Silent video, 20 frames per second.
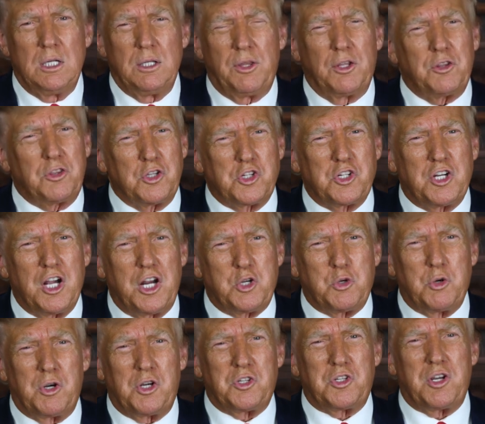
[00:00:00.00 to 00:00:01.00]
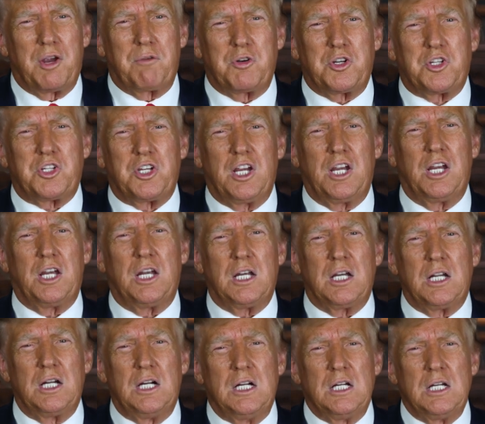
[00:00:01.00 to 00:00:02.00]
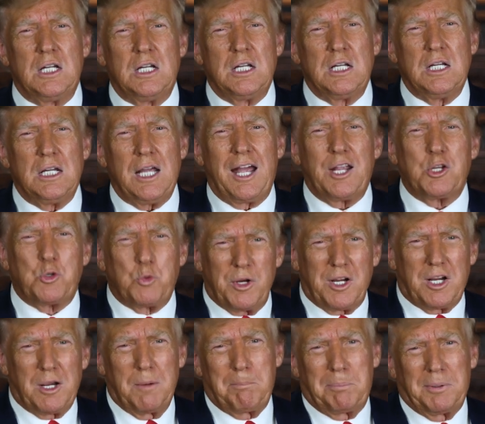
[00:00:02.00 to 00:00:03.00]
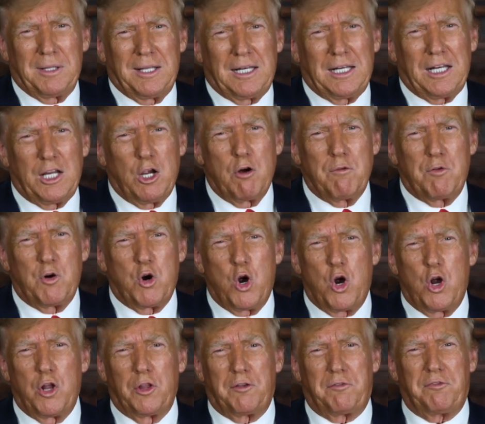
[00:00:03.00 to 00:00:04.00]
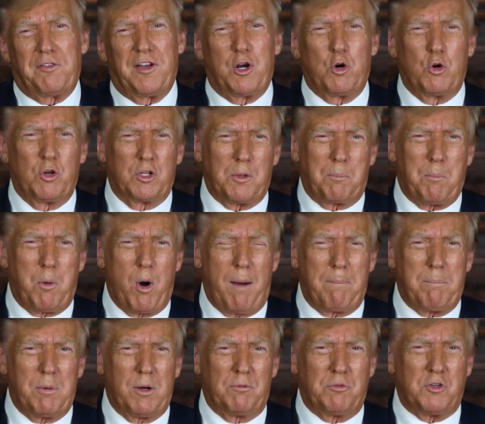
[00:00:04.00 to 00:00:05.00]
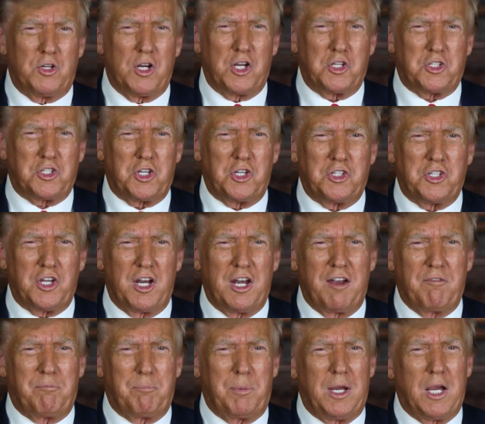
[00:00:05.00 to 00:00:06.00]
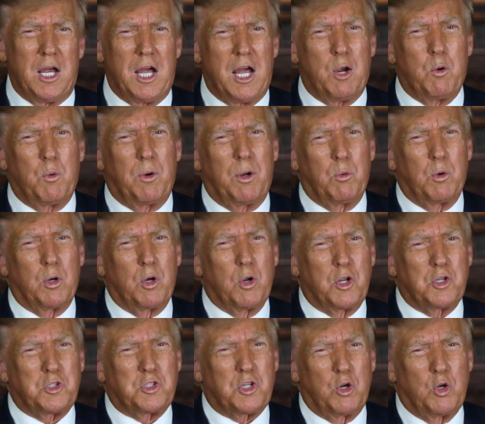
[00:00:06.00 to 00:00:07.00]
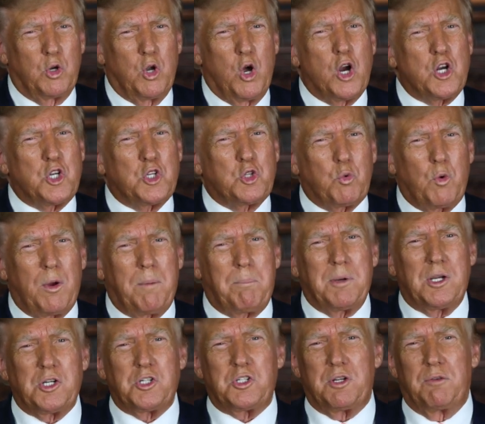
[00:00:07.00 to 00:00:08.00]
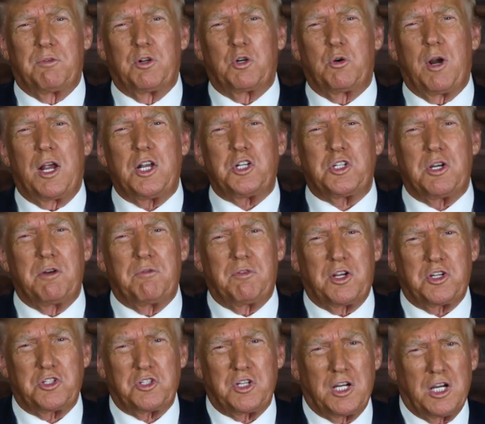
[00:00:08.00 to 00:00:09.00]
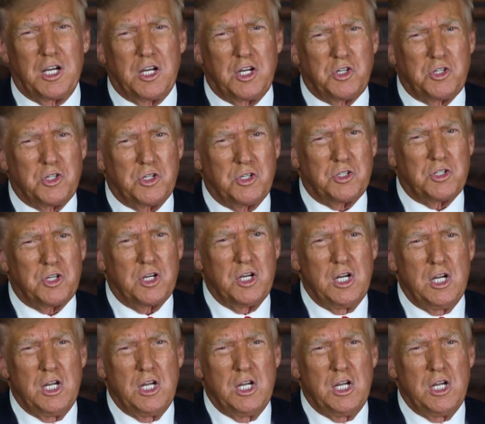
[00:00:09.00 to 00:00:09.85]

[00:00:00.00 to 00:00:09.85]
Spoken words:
that this country has ever seen. As we completely overhaul the Federal Department of Justice and FBI, we will also launch sweeping civil rights investigations